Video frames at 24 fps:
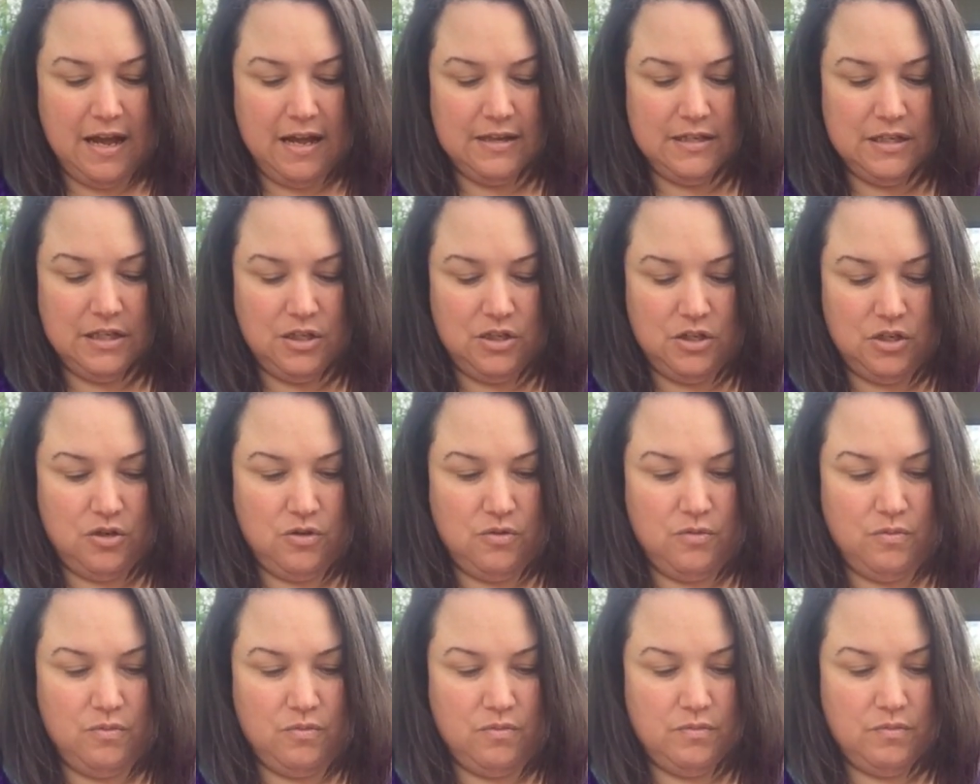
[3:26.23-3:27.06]
to
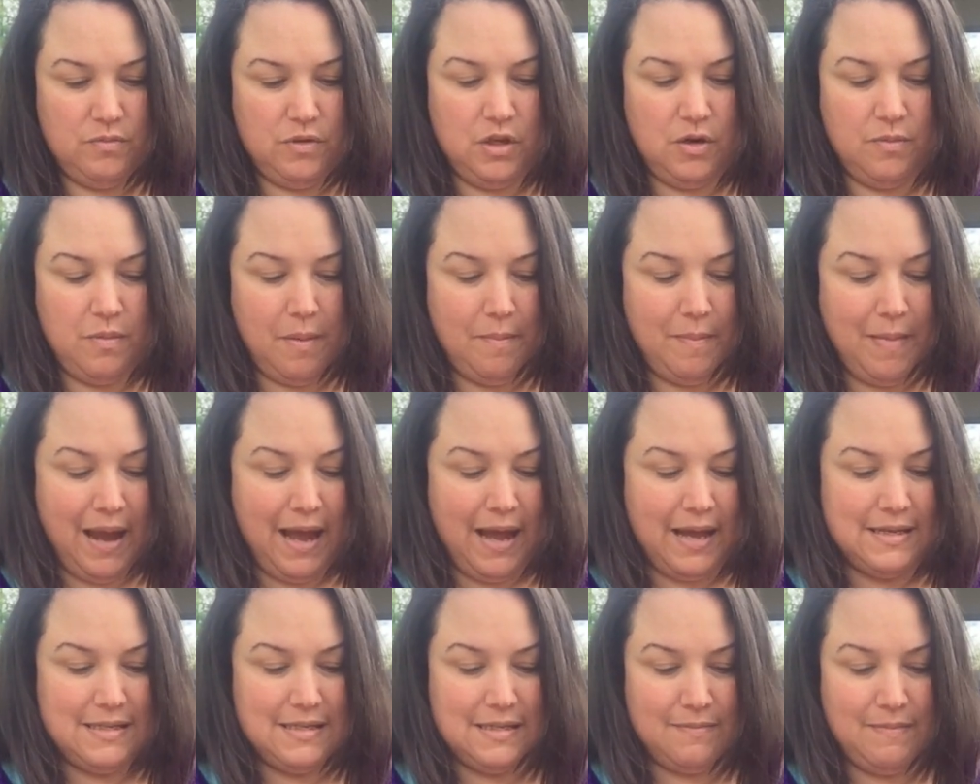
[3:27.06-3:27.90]
do my
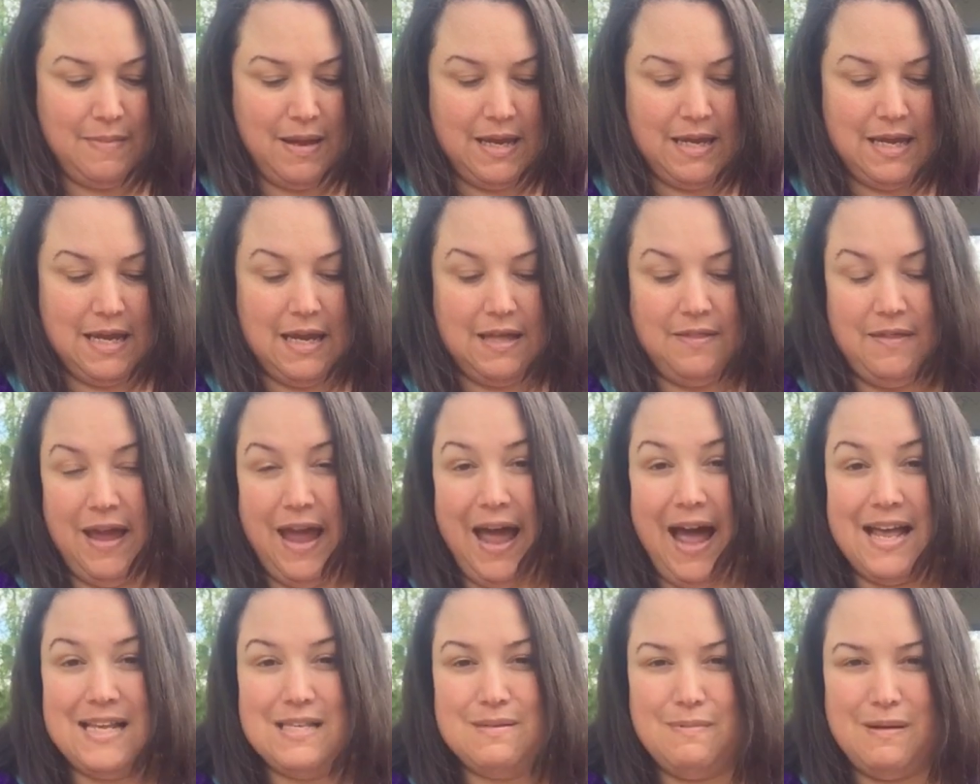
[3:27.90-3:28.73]
mask making, and they
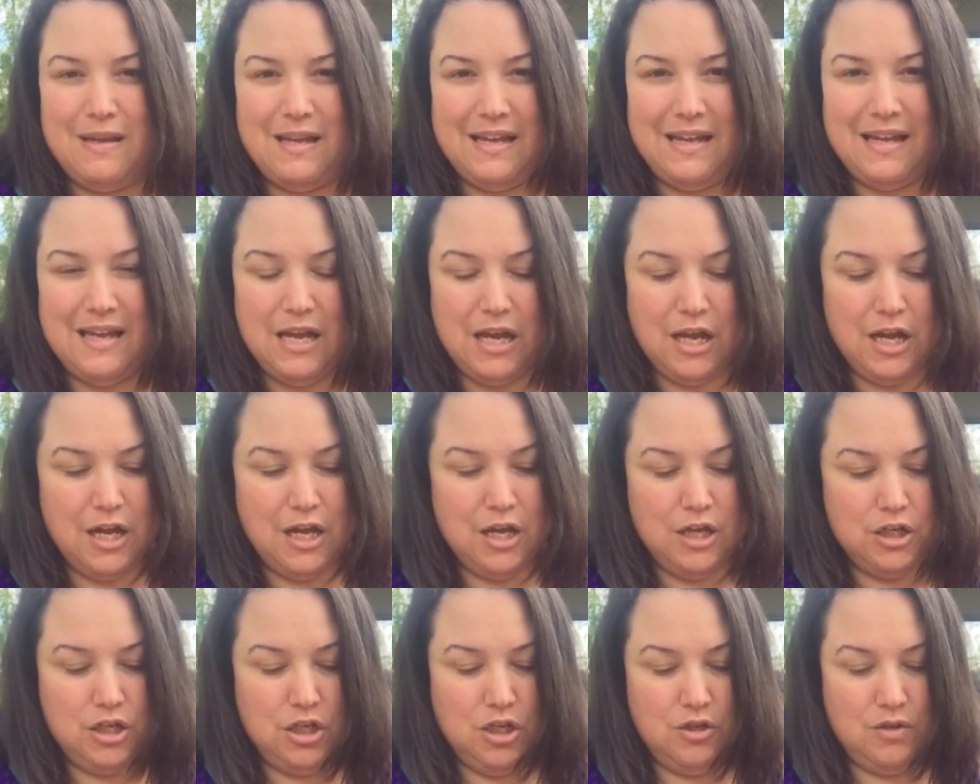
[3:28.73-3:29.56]
asked me
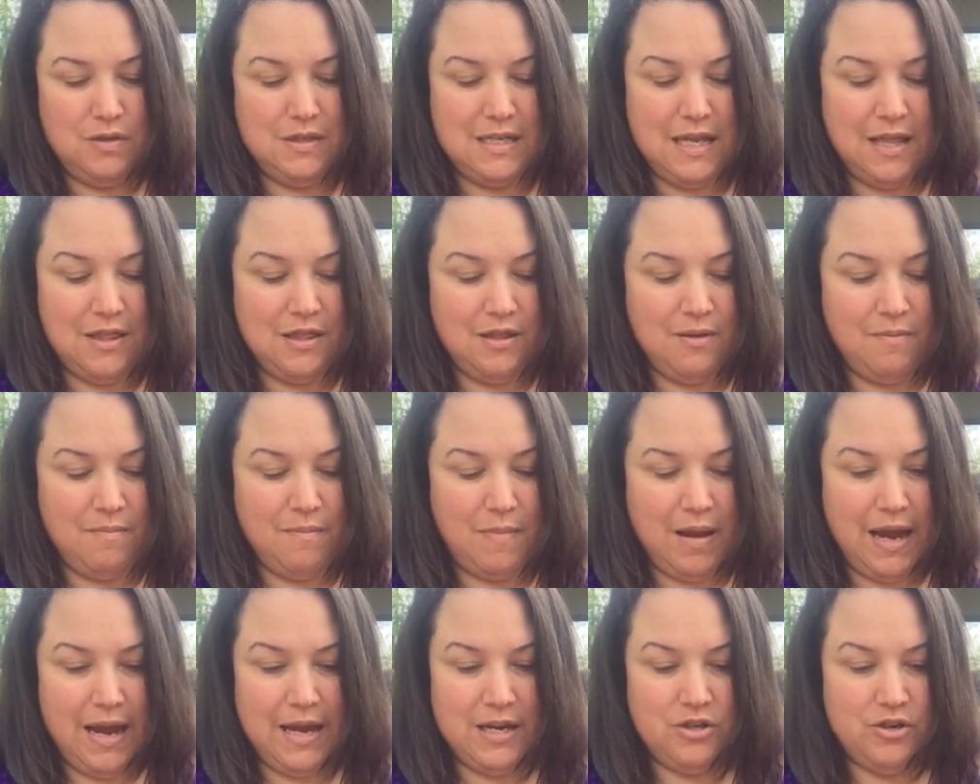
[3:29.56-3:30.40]
to send them
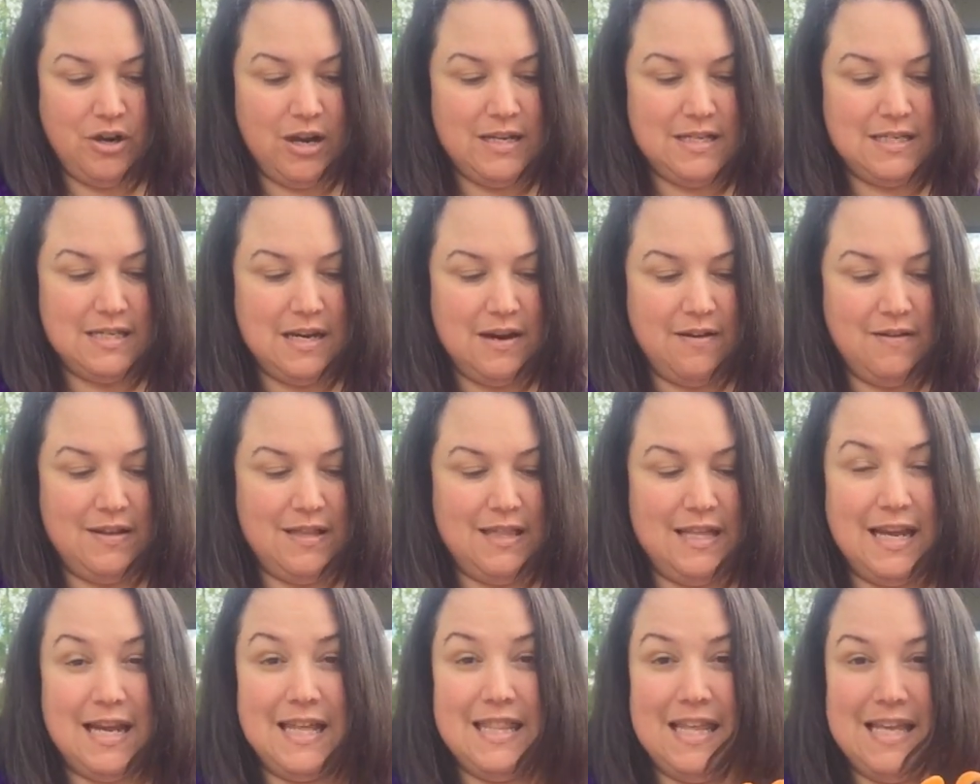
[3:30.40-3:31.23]
my address and
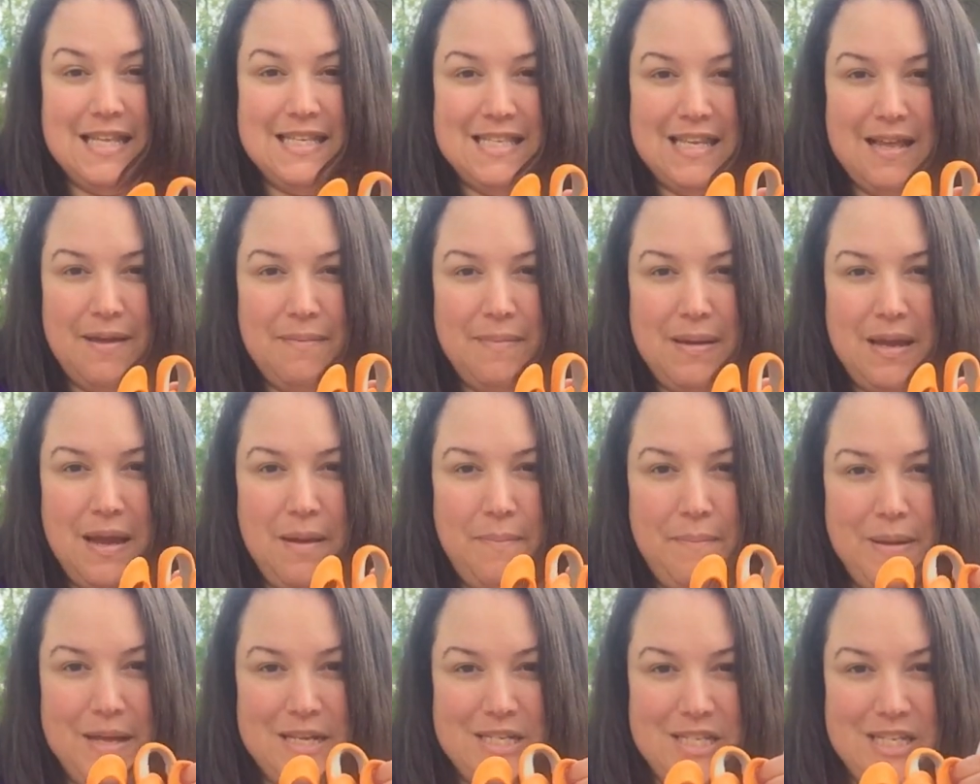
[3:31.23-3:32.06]
everything, and they sent me a
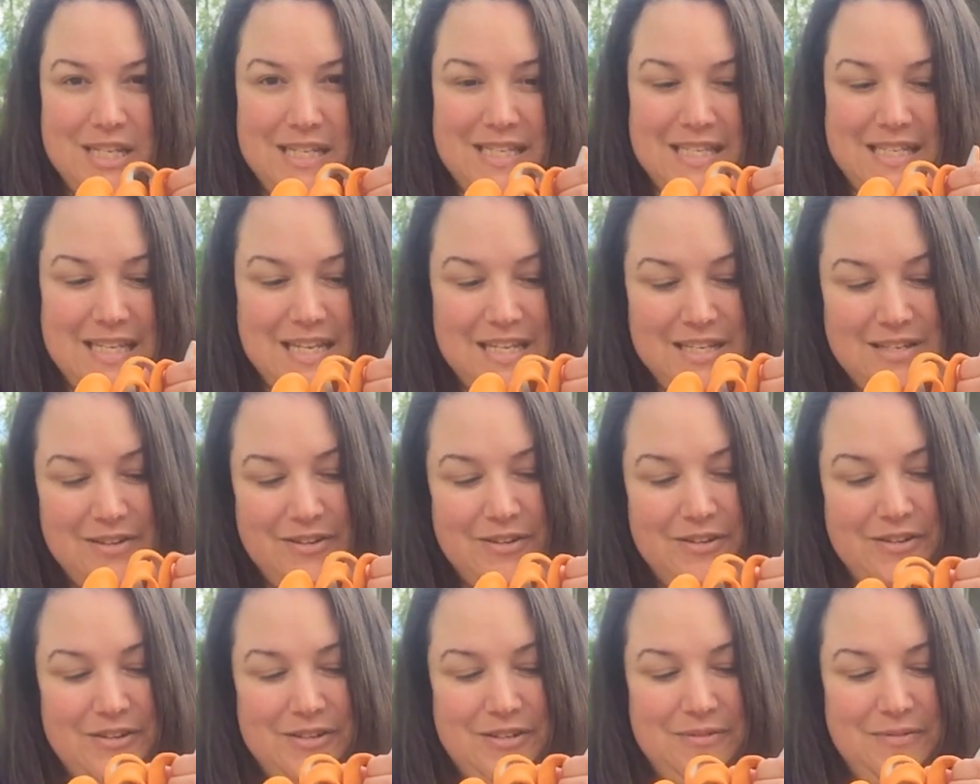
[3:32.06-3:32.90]
bunch of
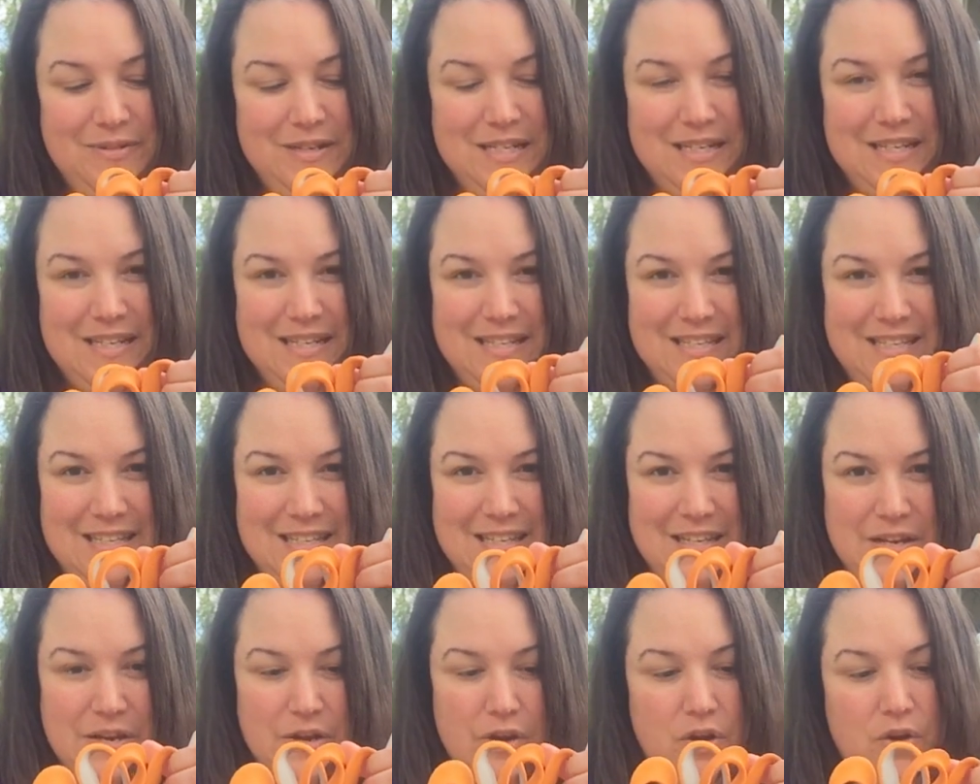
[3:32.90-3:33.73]
scissors, which is
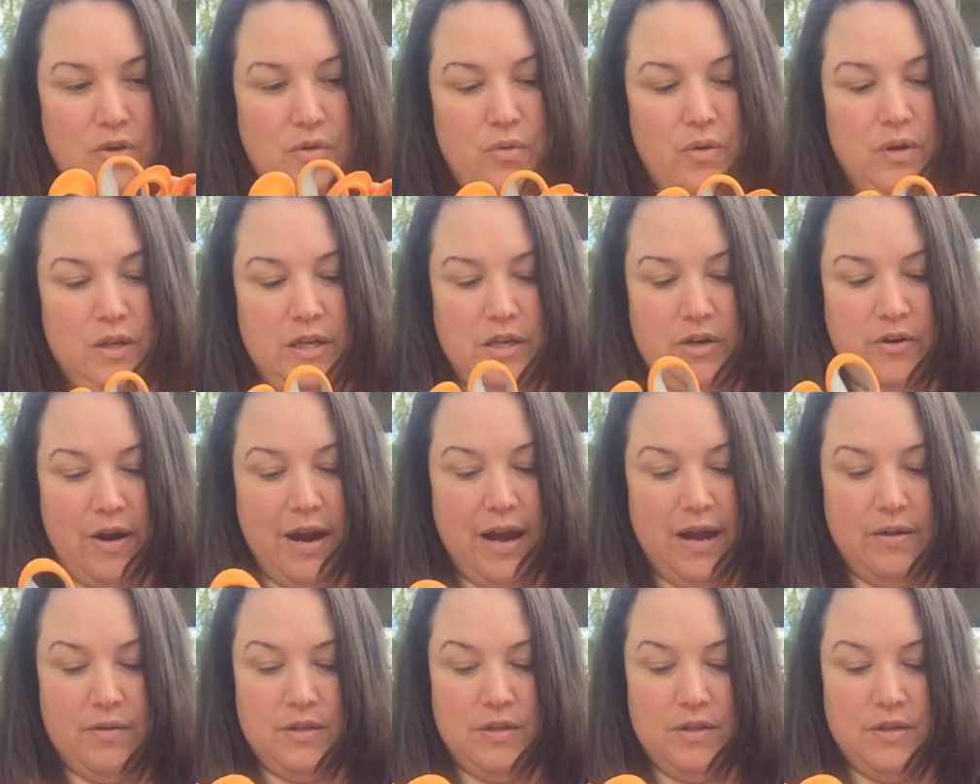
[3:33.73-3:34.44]
really great.